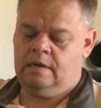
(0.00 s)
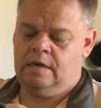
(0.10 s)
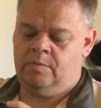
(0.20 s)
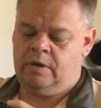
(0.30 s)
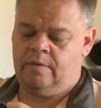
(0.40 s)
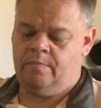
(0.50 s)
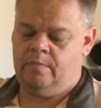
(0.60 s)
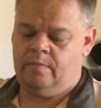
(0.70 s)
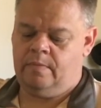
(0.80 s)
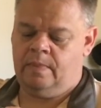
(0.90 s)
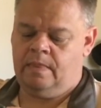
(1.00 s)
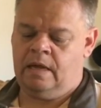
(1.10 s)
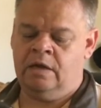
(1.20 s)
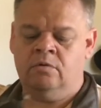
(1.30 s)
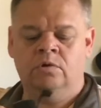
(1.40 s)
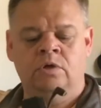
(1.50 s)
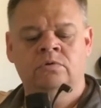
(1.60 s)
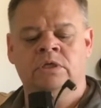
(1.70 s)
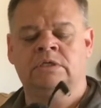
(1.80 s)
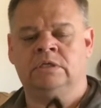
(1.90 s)
Nip it up. I don't
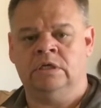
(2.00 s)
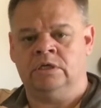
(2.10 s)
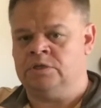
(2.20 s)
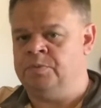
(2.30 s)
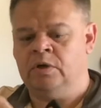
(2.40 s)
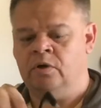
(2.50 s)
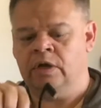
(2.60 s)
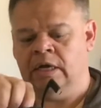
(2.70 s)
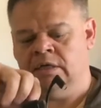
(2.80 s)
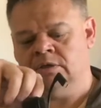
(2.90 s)
use the adjustment on here,